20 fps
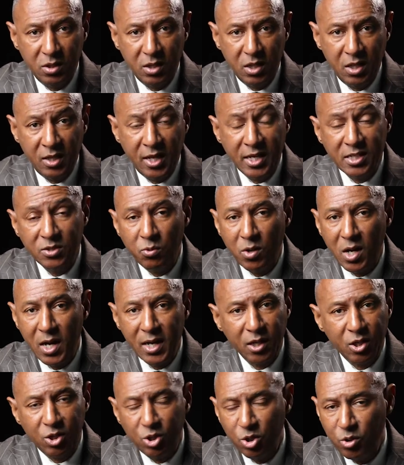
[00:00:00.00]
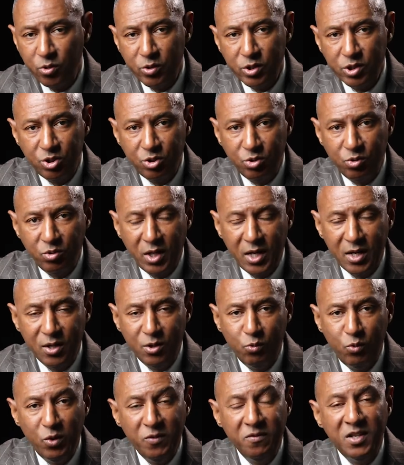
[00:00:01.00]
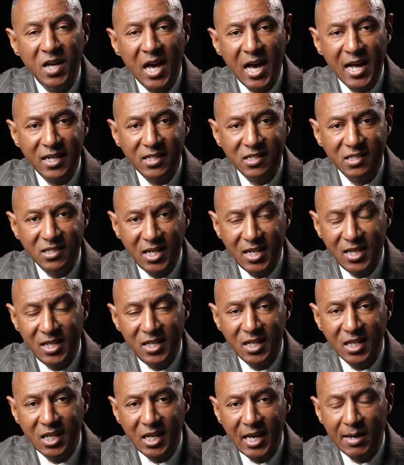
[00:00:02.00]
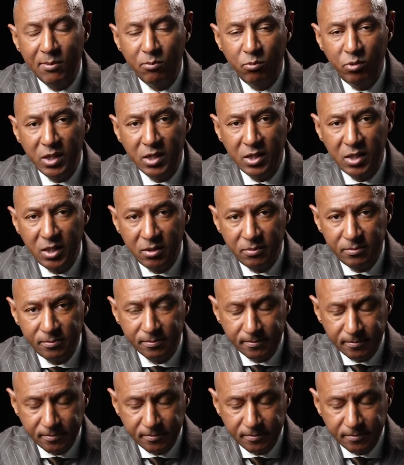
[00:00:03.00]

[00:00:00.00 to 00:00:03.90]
And that's why I encourage you that we've got to stand in the gap with them.